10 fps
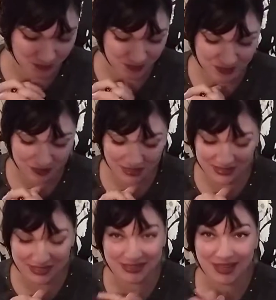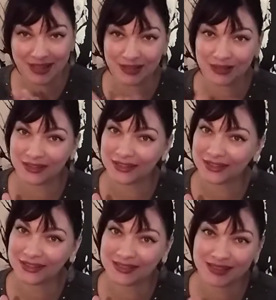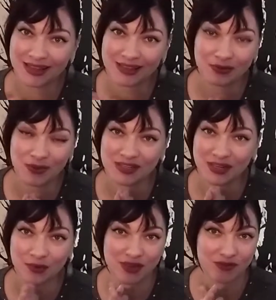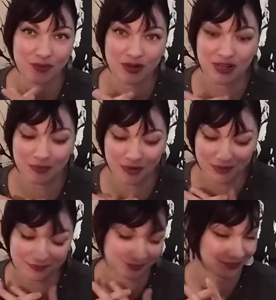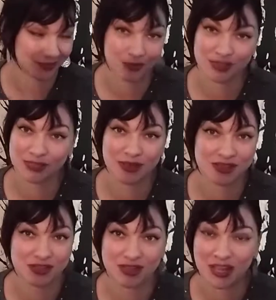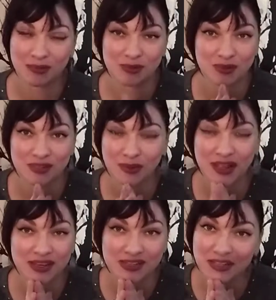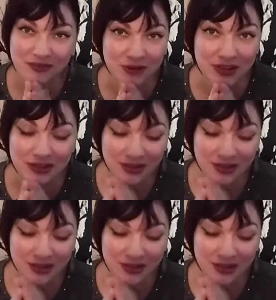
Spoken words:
So like I said, it's not gonna resonate with everybody, but it was the message that came to me, so I had to deliver it.